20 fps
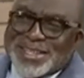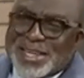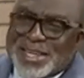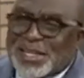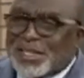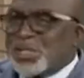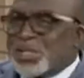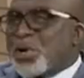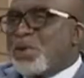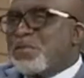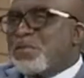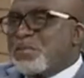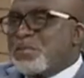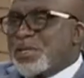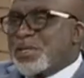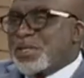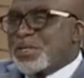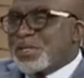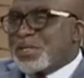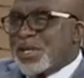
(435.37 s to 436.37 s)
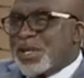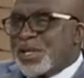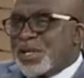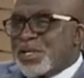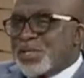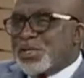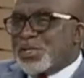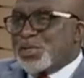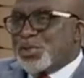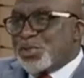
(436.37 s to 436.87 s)
that government
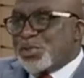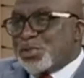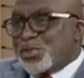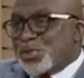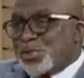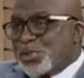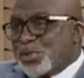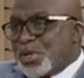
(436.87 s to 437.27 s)
should